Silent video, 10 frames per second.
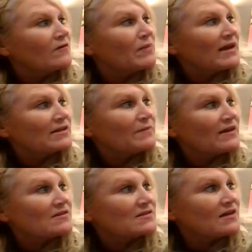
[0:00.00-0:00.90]
baked by
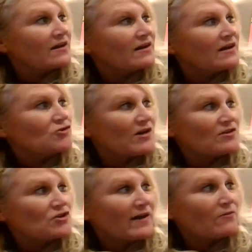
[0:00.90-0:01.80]
the sun and
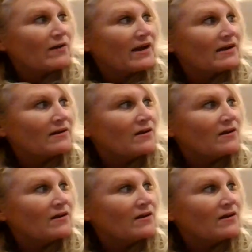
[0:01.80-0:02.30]
drenched by the rain,